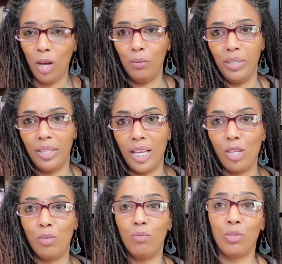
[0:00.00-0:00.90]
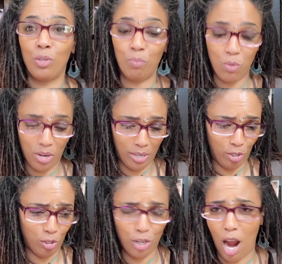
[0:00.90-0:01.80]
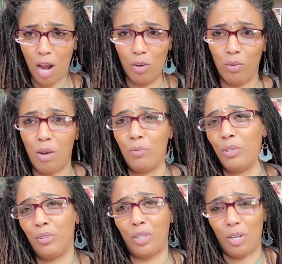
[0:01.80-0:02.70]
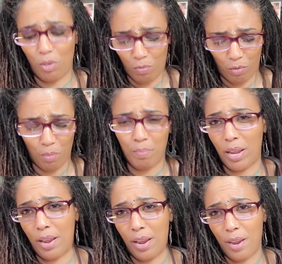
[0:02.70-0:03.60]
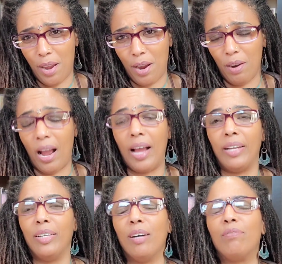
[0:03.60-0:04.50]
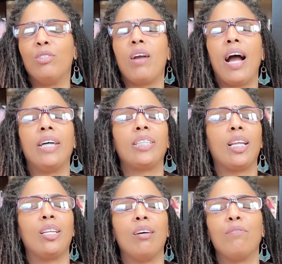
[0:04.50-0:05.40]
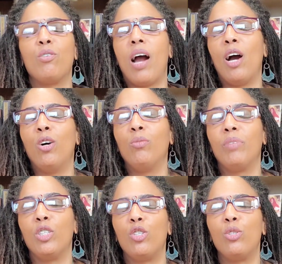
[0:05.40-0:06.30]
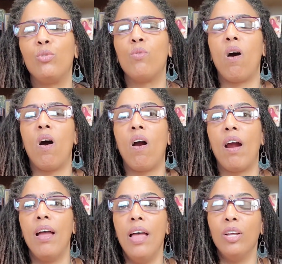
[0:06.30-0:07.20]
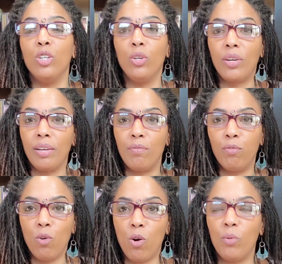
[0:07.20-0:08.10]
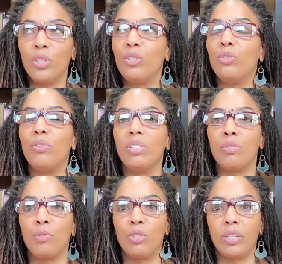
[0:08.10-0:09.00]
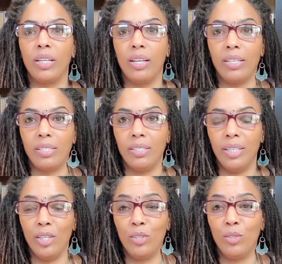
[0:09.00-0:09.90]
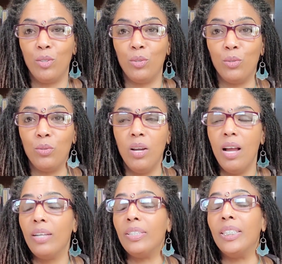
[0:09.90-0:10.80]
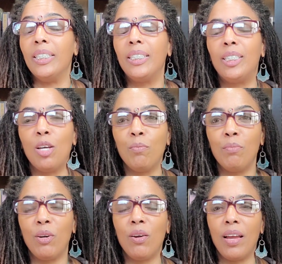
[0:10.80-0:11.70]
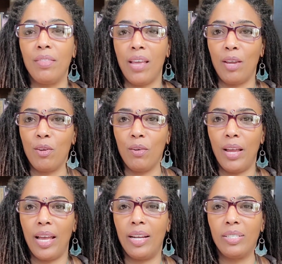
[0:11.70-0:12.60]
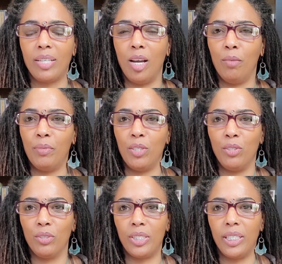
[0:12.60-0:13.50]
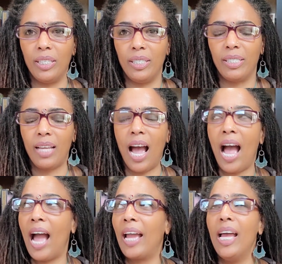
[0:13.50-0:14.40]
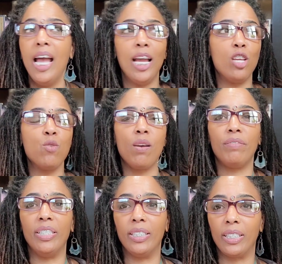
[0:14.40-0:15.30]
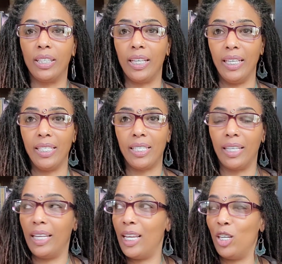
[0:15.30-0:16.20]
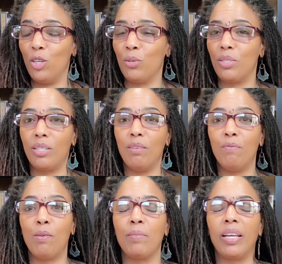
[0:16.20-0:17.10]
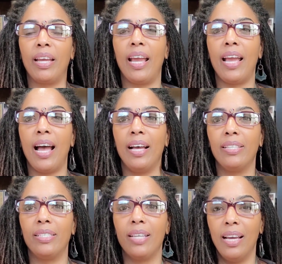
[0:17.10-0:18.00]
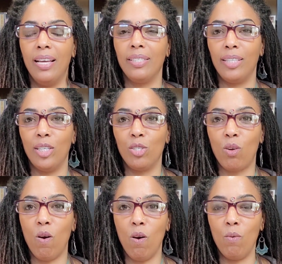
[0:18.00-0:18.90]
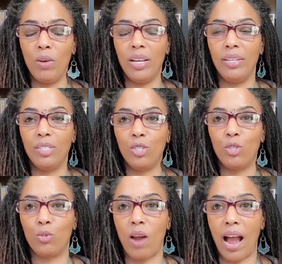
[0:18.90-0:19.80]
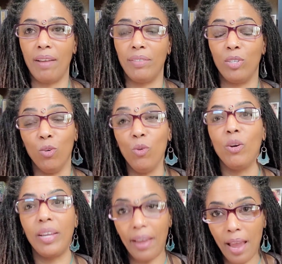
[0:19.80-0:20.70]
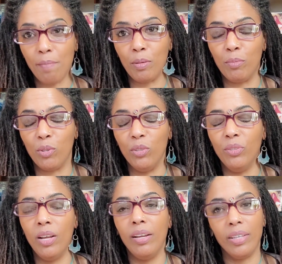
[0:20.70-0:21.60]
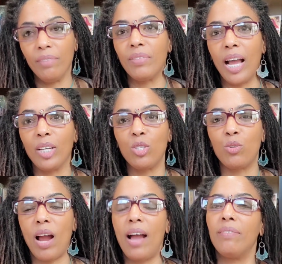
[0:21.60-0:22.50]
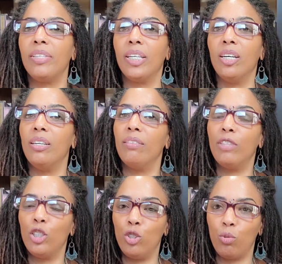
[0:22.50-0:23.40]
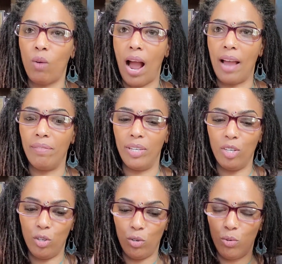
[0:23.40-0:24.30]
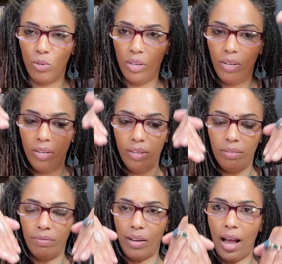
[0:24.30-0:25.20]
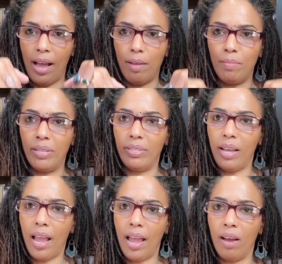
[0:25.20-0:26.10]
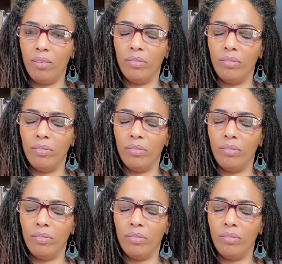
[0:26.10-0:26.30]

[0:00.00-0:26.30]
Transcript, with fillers: I want to thank you for supporting the channel. I want to thank you for being here. I love you guys. I love you. I hope that you are looking forward to this matriculation into December and that your head is up and your chin is high and you have insulated yourself from the chaos that is always striving or capable, if not striving, of driving your vibe down.